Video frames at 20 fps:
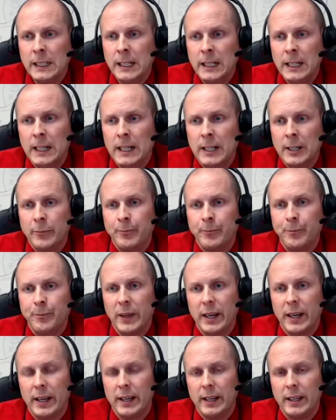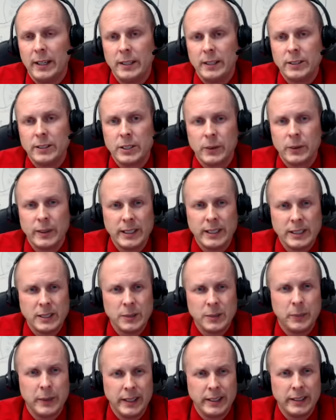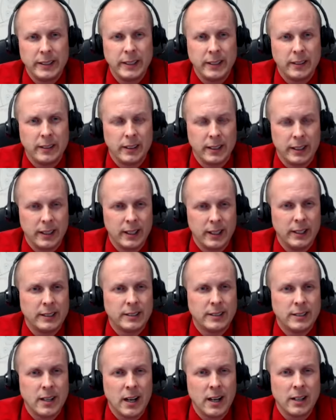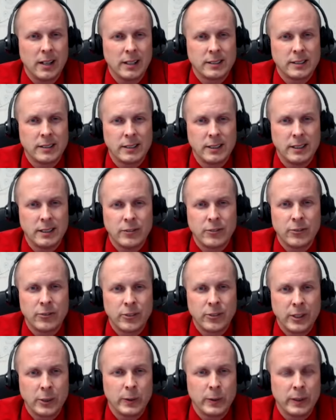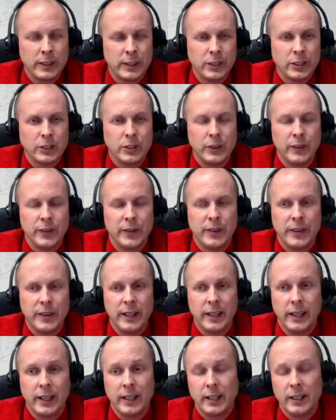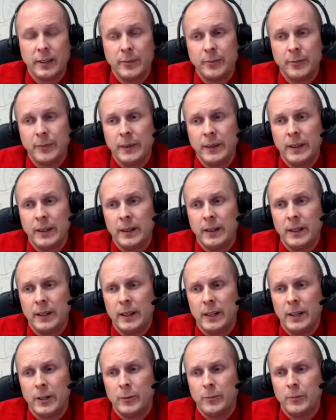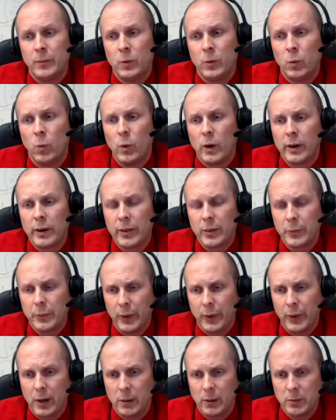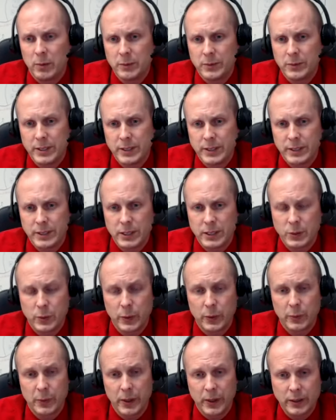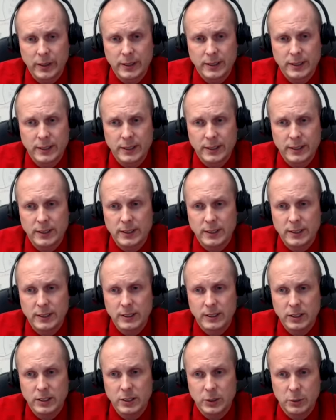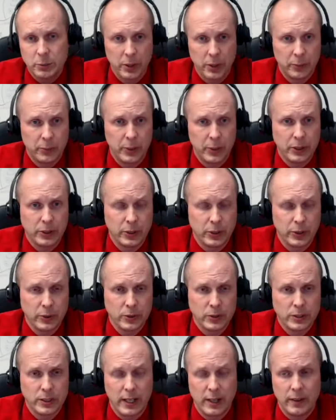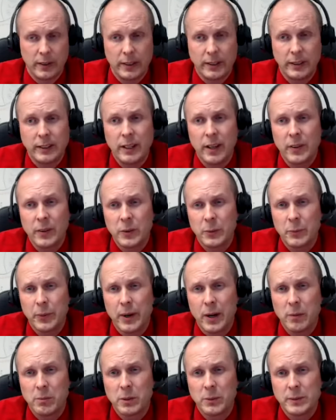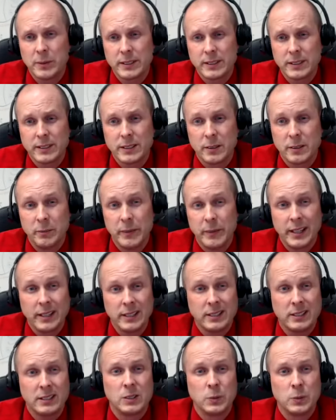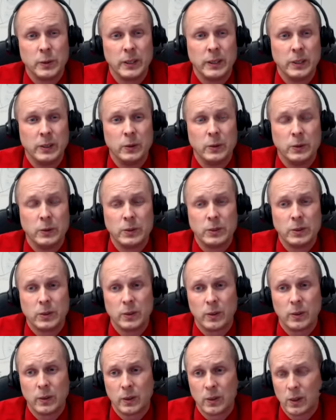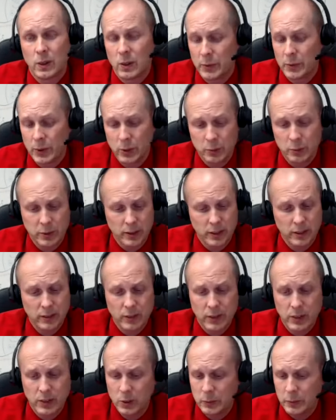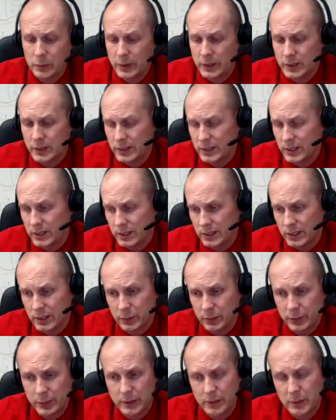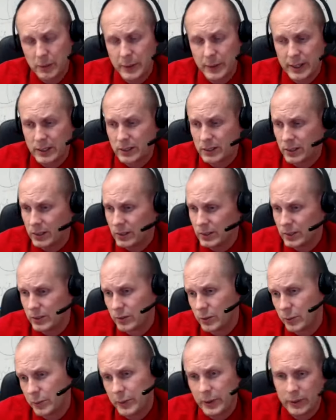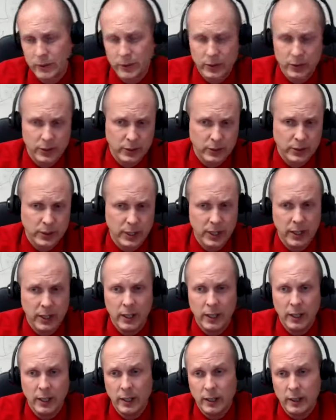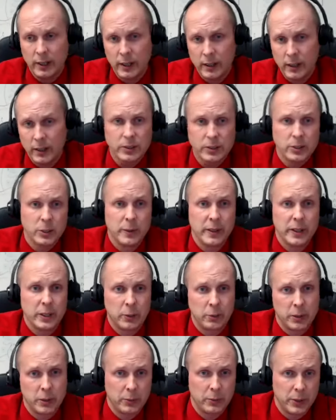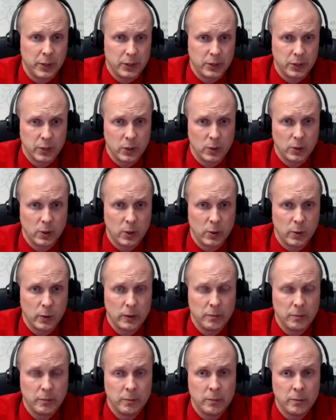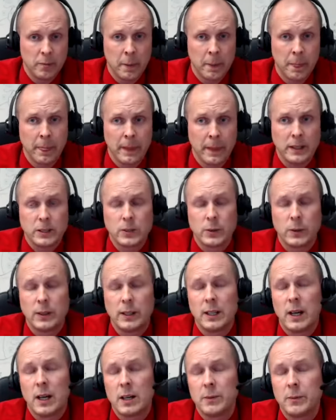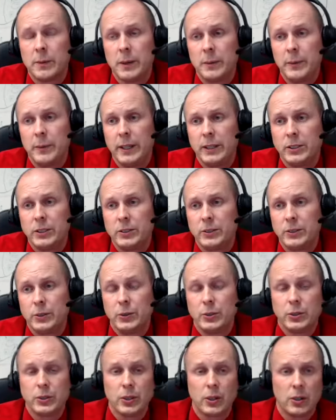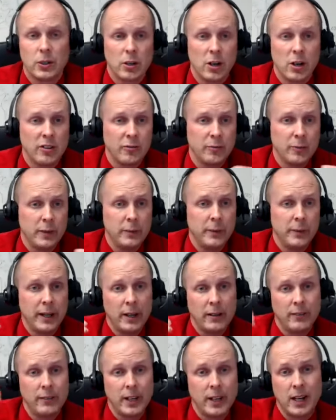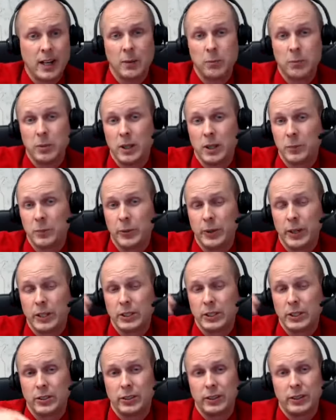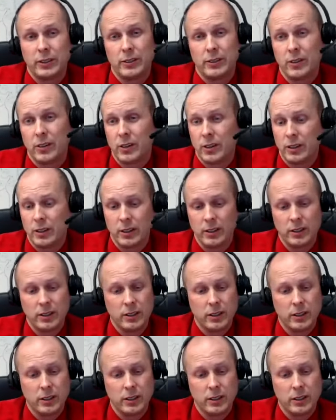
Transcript: And so it is a big deal, and it's not as infrequent as you'd think. One of the problems is with Parkinson's disease, your blood pressure goes down. And the other problem is the medicines we use, so the carbidopa levodopas, the pramipexols, the ropinirolls, they also make your blood pressure go lower. And so a lot of my patients who start off maybe having high blood pressure and are on